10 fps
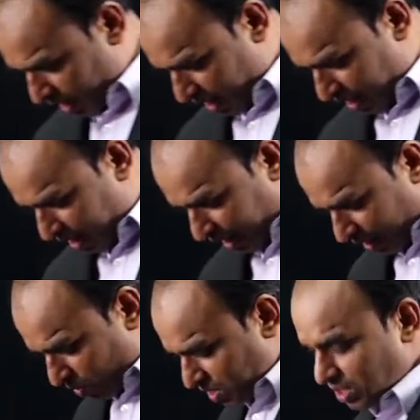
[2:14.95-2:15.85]
In
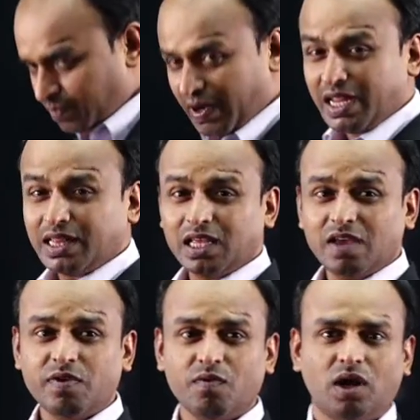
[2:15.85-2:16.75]
control system, anything if you